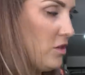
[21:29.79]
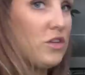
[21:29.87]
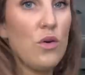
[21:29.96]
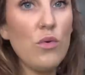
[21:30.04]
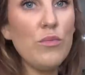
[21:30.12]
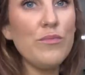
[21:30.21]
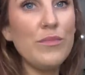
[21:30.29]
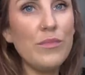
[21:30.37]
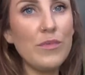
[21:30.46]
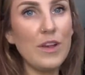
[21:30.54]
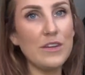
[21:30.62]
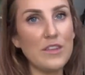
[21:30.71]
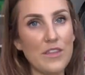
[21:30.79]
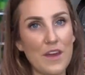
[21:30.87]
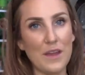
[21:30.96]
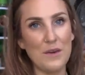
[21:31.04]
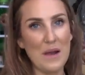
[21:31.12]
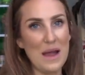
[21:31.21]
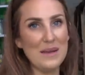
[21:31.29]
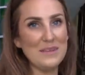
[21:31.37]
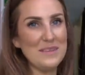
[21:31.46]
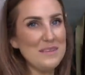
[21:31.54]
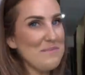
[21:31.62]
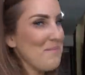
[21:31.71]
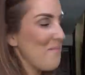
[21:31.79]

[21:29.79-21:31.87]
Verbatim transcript: So here's the thing, you guys.